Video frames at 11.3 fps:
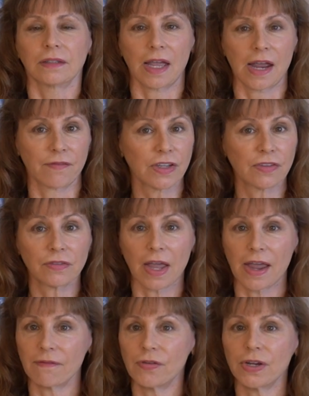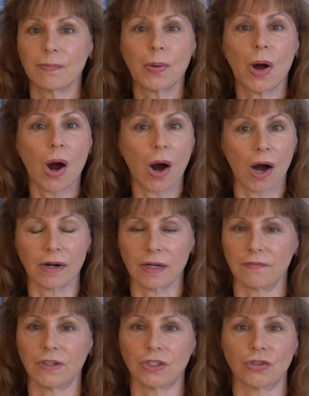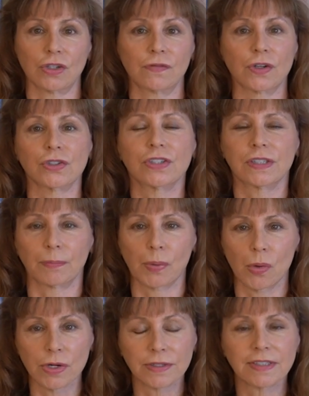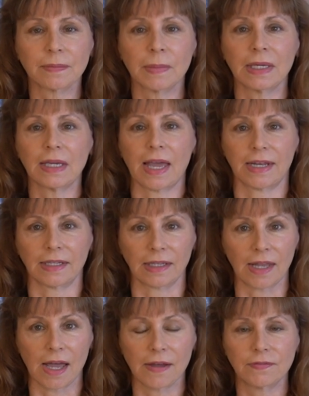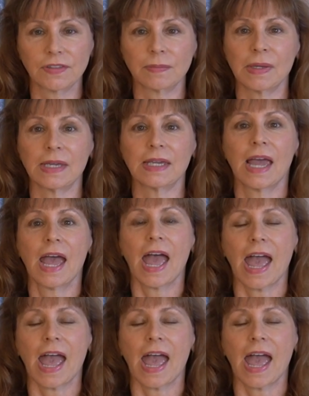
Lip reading: Every part of the universe supports me and loves me